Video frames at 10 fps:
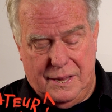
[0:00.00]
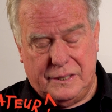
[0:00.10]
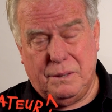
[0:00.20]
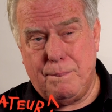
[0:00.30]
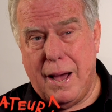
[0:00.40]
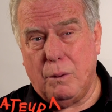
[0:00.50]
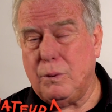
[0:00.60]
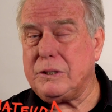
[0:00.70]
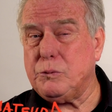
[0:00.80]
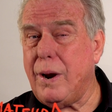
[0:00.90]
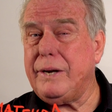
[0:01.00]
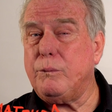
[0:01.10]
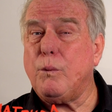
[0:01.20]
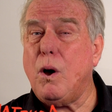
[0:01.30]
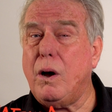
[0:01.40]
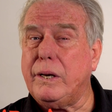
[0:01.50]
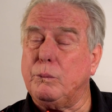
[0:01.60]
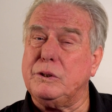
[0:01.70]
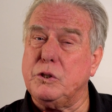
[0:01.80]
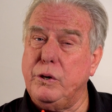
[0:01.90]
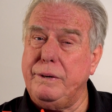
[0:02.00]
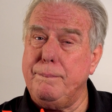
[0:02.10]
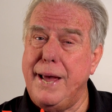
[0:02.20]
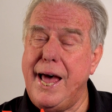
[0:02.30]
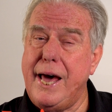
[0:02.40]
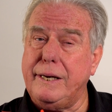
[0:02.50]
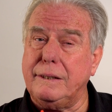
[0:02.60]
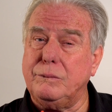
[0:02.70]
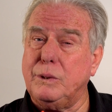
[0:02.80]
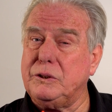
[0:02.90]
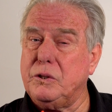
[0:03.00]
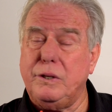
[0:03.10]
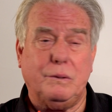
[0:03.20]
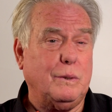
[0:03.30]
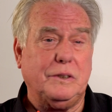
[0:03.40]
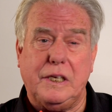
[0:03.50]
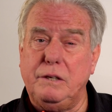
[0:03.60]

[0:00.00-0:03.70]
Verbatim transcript: that's about what's right and wrong and what's good and bad and what's good and what's